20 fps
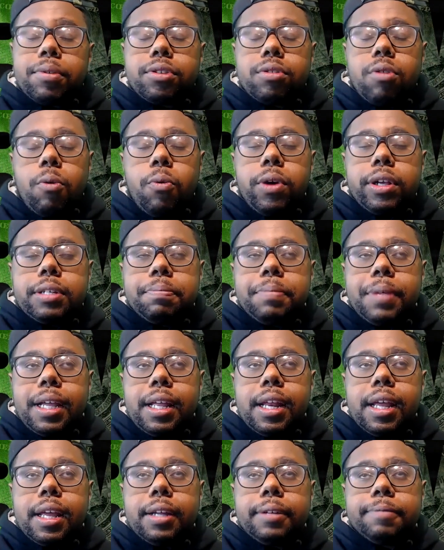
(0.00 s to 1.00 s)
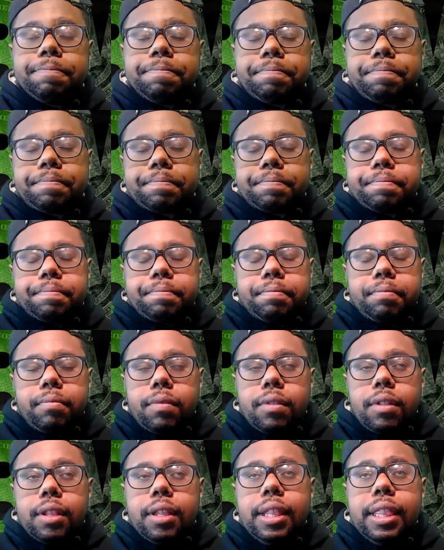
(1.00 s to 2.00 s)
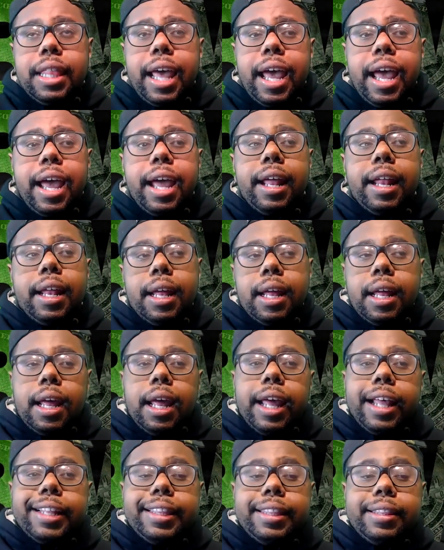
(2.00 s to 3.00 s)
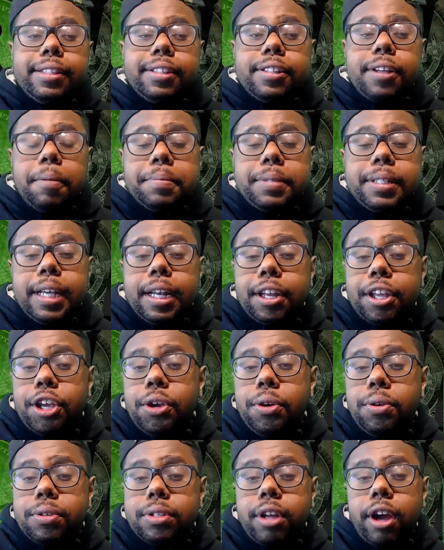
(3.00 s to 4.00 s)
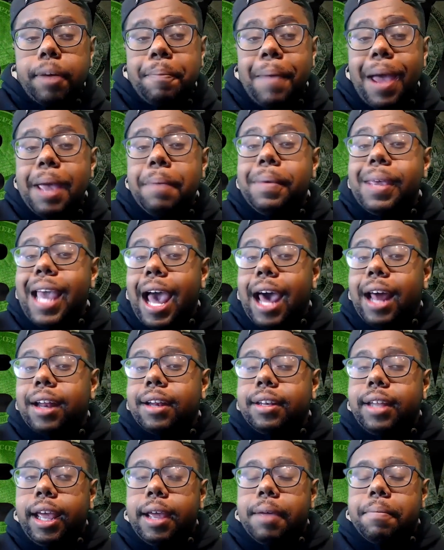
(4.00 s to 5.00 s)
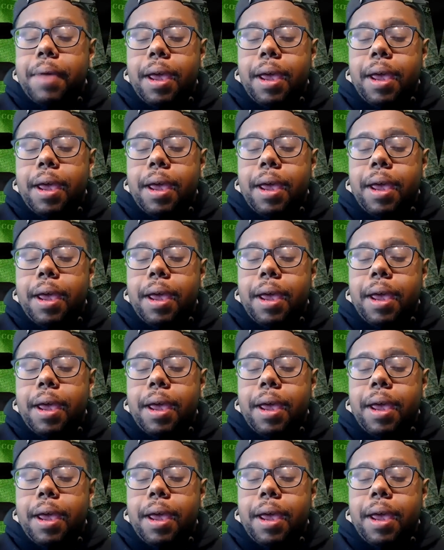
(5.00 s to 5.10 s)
So which meaning that some 10Qs that may be out of date.